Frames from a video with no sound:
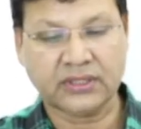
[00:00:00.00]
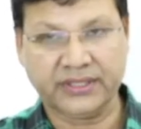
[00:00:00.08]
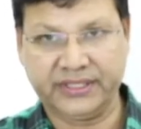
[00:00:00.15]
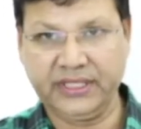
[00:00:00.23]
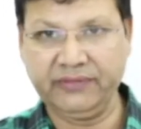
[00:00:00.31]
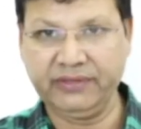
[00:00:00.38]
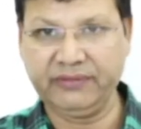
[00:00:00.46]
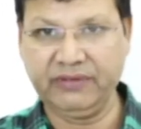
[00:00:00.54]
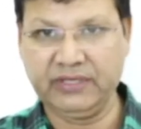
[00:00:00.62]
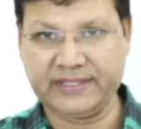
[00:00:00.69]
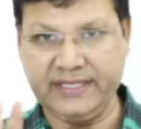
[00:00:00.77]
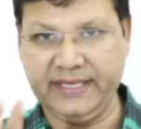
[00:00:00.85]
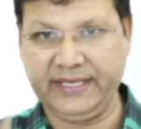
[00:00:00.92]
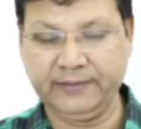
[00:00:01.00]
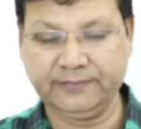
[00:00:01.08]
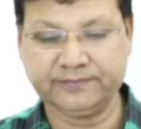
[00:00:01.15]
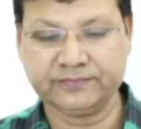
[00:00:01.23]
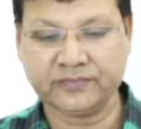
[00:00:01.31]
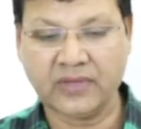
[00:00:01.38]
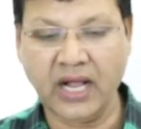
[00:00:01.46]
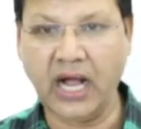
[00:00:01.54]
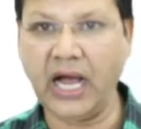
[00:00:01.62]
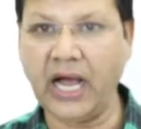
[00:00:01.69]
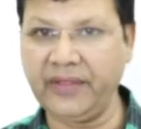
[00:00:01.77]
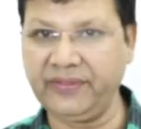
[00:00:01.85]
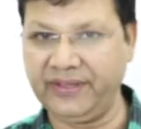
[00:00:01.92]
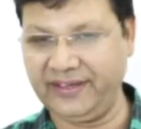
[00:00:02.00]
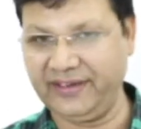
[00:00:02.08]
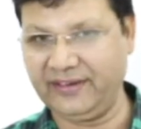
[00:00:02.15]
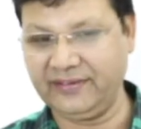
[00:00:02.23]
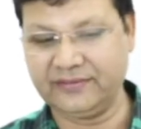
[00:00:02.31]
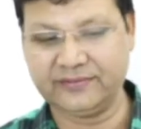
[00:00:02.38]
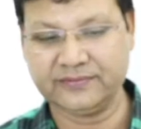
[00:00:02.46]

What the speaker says: David will say, hi there,